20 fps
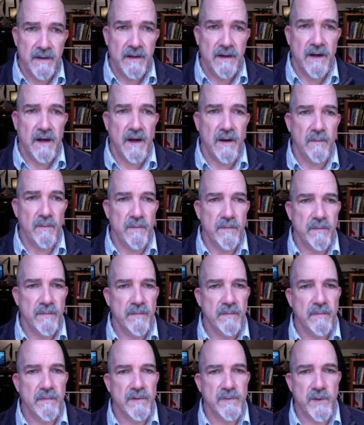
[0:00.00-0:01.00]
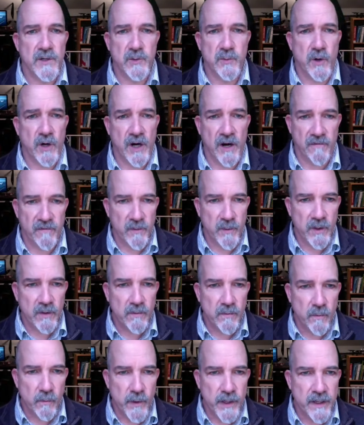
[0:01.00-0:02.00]
It's much more comfortable.
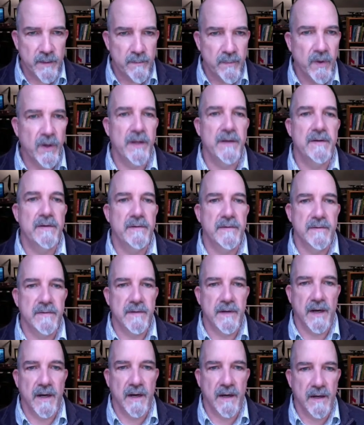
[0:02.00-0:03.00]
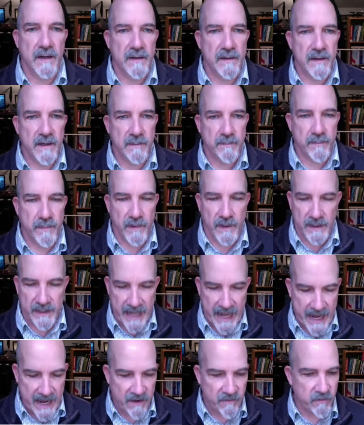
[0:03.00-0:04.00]
We can put a
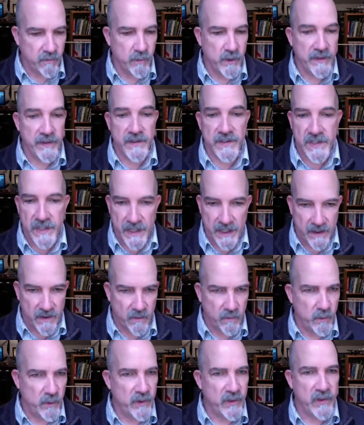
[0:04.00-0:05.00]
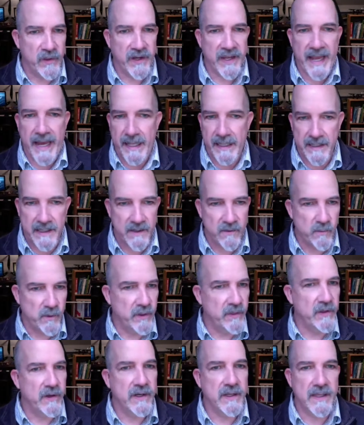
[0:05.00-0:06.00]
lav with a sink, with a galley,
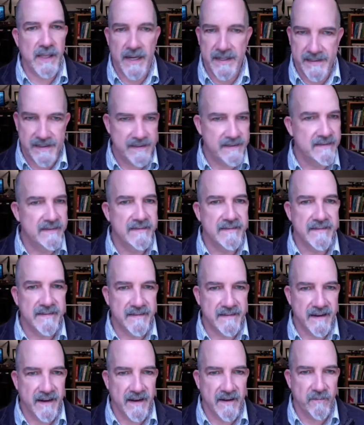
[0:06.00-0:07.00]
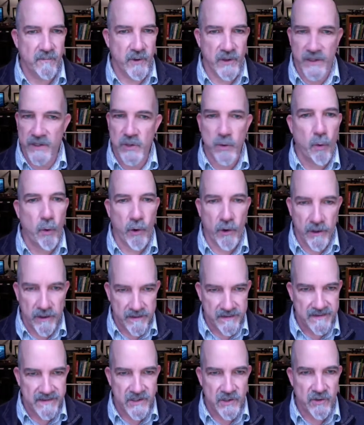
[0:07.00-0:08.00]
with a closet, with a door,
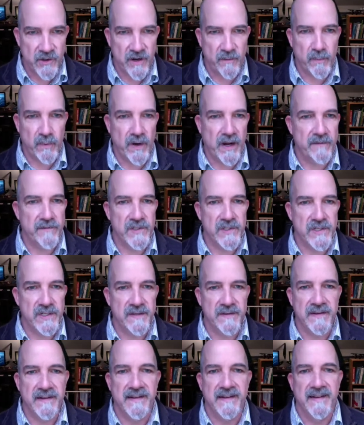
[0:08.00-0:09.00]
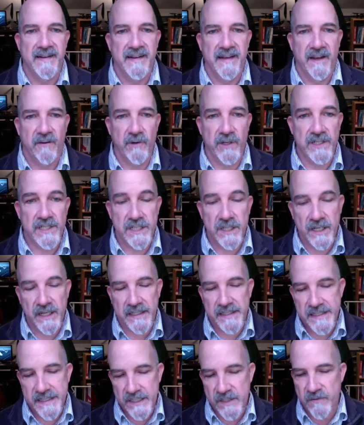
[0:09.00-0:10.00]
so you can have privacy. And we can still
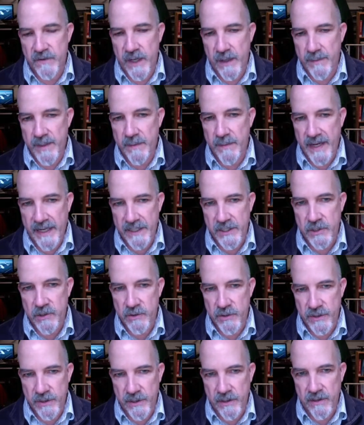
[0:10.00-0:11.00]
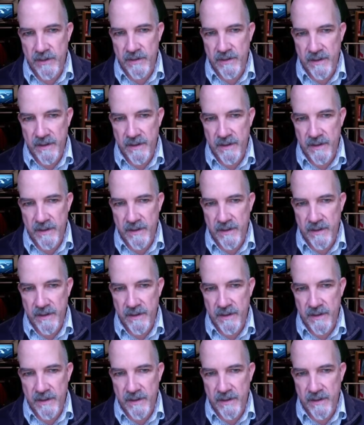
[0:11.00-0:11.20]
get 6 VIP passengers in there.